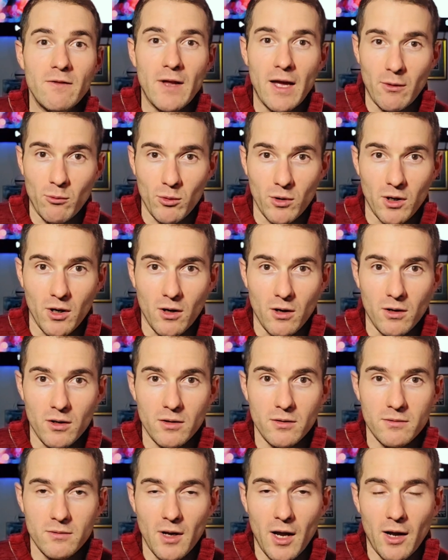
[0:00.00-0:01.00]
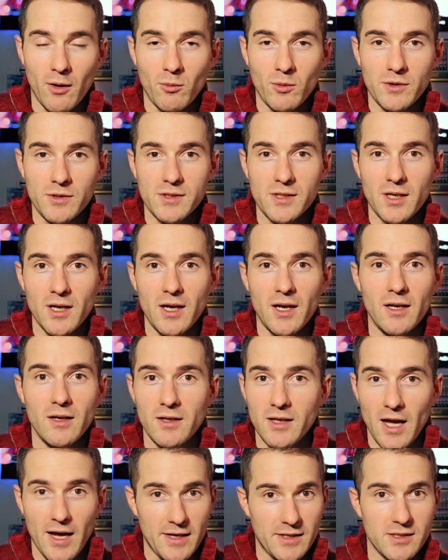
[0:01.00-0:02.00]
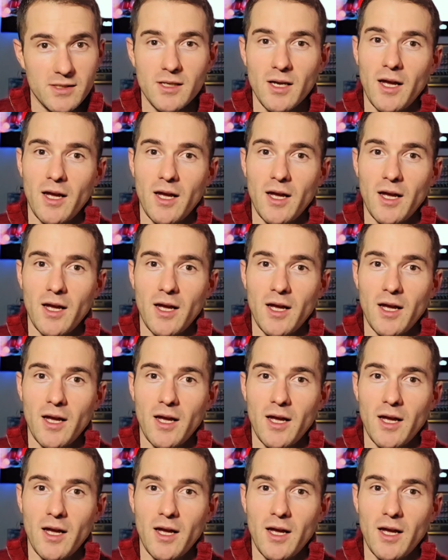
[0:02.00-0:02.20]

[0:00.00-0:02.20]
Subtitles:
that regard, I will say, yes,